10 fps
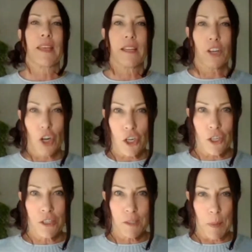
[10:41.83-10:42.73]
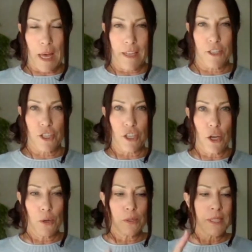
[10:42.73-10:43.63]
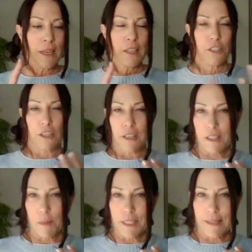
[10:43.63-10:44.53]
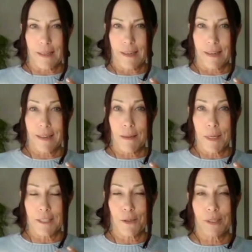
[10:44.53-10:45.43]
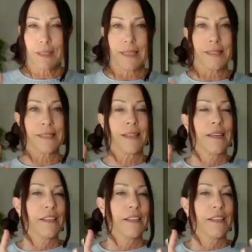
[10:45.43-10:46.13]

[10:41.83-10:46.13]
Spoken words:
In her spot, she knows she needs to be sending out an email to her list.